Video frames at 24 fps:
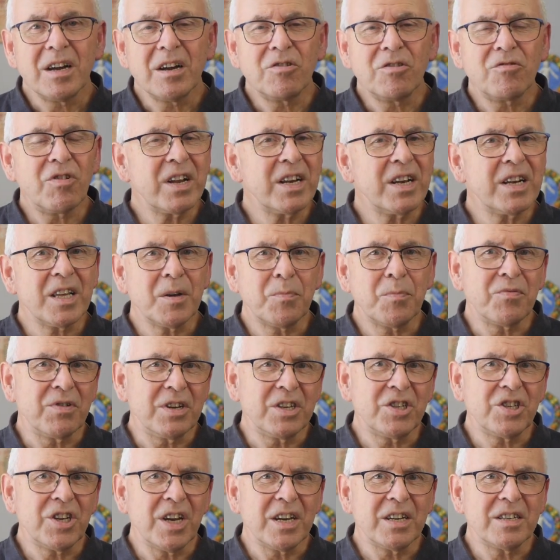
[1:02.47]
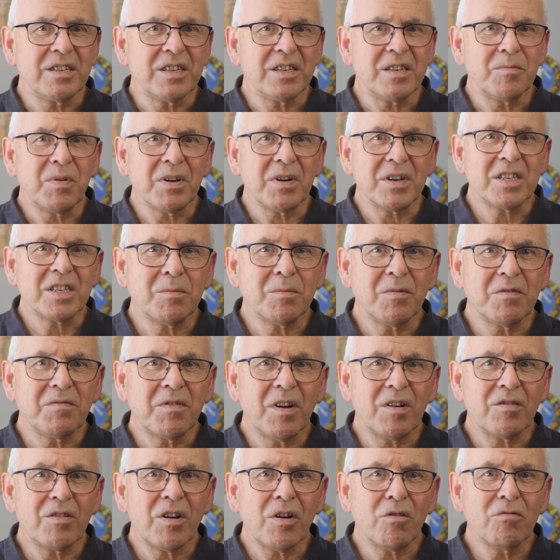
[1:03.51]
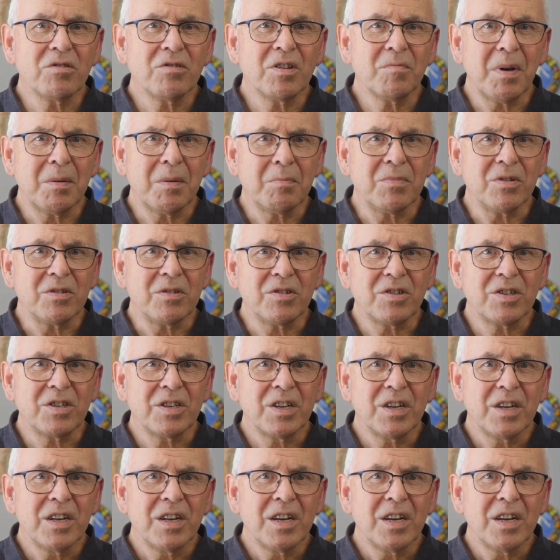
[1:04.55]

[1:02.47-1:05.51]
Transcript: greatly appreciated by of our older members